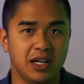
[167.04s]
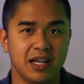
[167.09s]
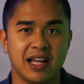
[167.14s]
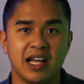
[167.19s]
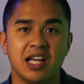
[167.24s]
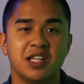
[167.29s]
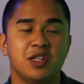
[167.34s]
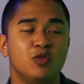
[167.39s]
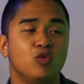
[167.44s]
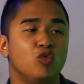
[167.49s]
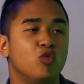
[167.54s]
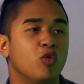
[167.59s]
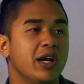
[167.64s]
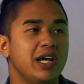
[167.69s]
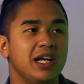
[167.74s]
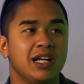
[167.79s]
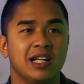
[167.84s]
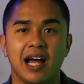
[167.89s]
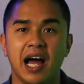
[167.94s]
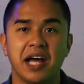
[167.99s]
It has a
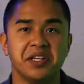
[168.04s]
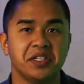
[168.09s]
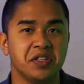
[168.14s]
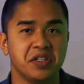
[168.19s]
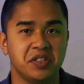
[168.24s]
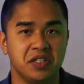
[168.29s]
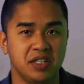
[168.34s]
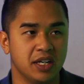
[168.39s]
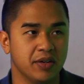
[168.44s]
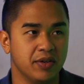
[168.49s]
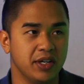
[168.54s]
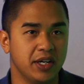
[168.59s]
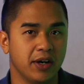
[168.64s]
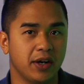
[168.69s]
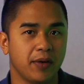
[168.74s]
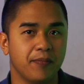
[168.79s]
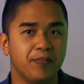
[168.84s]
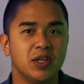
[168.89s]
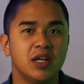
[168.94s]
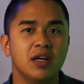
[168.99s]
great glass
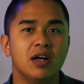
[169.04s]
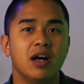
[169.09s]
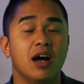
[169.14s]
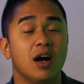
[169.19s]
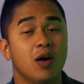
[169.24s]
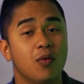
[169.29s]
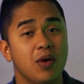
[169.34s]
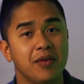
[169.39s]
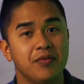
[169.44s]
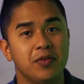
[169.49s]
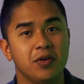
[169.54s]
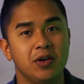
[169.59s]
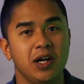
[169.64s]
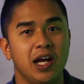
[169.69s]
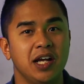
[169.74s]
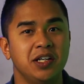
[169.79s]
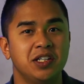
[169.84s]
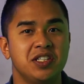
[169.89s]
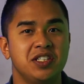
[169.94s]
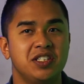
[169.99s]
exterior. However,
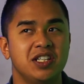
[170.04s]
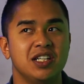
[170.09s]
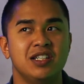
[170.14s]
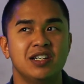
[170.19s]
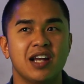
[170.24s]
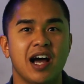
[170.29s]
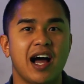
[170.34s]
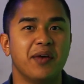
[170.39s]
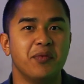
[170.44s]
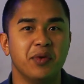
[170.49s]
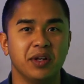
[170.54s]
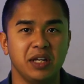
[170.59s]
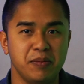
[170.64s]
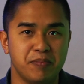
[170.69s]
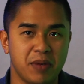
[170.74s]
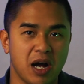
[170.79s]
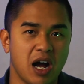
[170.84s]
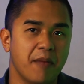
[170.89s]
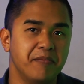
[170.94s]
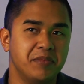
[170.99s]
it just did not really
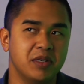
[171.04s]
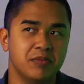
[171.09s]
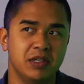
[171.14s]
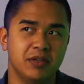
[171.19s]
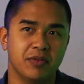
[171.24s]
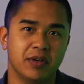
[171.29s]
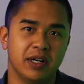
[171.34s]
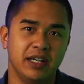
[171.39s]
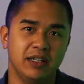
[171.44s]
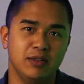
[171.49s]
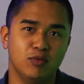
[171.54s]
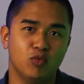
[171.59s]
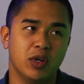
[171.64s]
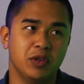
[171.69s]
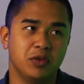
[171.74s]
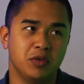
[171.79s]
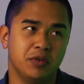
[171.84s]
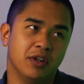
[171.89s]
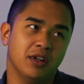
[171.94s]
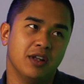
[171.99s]
pop to me when I went
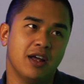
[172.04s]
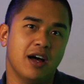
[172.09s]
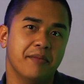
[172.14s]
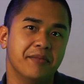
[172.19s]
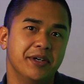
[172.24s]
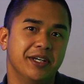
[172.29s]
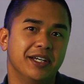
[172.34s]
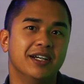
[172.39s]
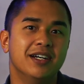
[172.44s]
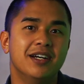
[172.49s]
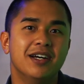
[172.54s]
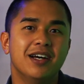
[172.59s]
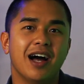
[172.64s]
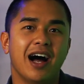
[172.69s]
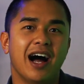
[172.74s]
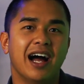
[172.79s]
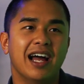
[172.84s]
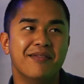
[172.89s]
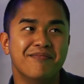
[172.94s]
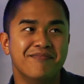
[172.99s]
through the lobby.
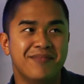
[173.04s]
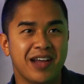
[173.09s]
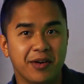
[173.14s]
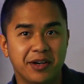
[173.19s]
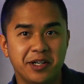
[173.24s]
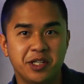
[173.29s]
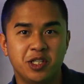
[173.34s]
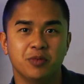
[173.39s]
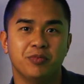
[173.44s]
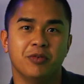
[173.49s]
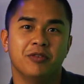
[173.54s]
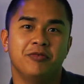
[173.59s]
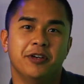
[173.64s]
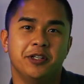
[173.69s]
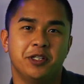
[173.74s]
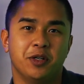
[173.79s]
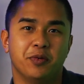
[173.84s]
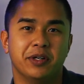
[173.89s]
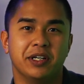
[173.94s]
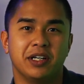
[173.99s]
I am very
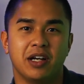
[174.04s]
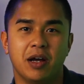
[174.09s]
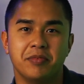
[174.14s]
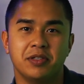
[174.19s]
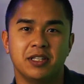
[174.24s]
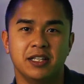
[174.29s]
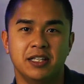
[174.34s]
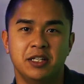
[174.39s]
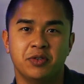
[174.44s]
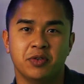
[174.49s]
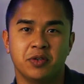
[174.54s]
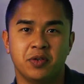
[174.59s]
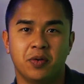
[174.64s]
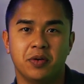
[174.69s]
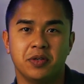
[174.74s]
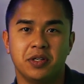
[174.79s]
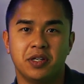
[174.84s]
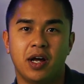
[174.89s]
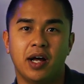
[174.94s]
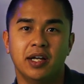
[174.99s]
superficial when it comes to these
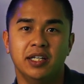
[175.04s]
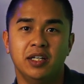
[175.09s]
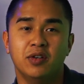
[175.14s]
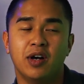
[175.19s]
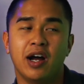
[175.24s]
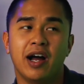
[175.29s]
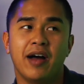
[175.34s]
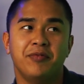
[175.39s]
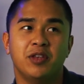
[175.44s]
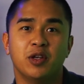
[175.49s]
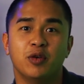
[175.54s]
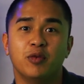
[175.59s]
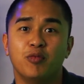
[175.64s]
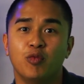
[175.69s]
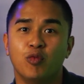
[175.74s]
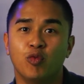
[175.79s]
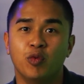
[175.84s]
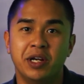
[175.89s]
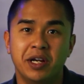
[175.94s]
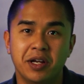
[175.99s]
resorts, all. You have to
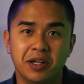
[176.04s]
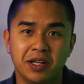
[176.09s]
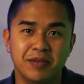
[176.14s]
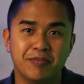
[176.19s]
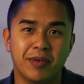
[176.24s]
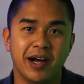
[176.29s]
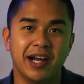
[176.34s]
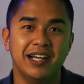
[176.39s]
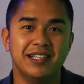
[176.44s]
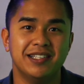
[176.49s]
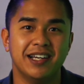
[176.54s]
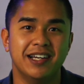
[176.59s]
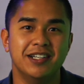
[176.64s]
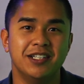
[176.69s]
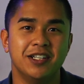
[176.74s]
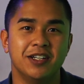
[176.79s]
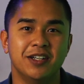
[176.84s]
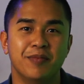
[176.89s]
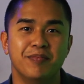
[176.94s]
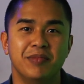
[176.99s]
reel in my
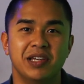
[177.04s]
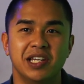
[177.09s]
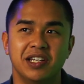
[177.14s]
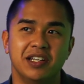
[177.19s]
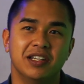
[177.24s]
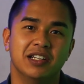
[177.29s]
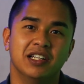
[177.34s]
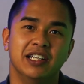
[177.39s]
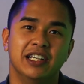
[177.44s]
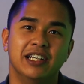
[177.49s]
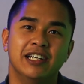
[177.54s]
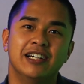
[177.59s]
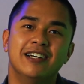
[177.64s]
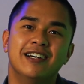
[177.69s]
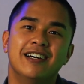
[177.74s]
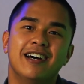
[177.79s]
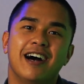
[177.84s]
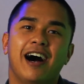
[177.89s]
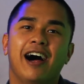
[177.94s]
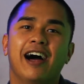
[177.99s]
attention immediately.
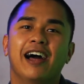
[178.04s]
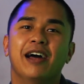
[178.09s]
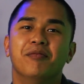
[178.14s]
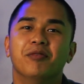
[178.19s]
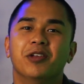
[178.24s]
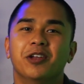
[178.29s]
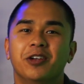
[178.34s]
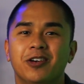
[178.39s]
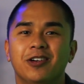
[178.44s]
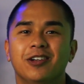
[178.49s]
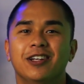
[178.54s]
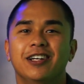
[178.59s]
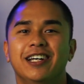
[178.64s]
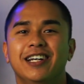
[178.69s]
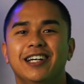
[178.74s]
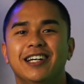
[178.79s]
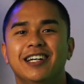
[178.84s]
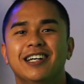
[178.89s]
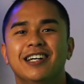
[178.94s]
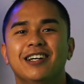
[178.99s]
I am
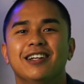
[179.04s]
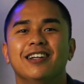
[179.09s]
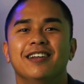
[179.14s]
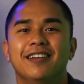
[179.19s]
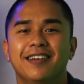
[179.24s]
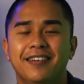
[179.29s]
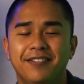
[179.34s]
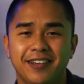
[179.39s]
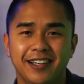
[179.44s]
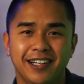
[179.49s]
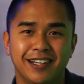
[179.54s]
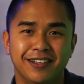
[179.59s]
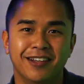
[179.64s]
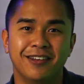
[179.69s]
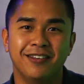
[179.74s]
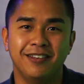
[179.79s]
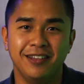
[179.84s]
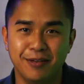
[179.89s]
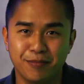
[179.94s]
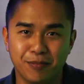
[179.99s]
literally living in the
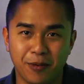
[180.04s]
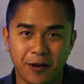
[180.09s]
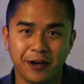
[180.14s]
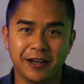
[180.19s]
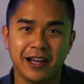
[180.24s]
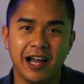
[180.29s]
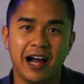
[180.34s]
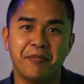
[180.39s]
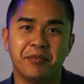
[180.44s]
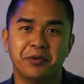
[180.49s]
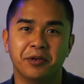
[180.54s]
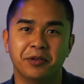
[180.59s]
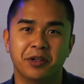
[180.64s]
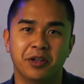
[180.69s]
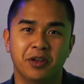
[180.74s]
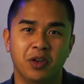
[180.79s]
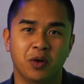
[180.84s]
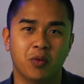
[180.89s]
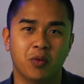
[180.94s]
theme park capital of the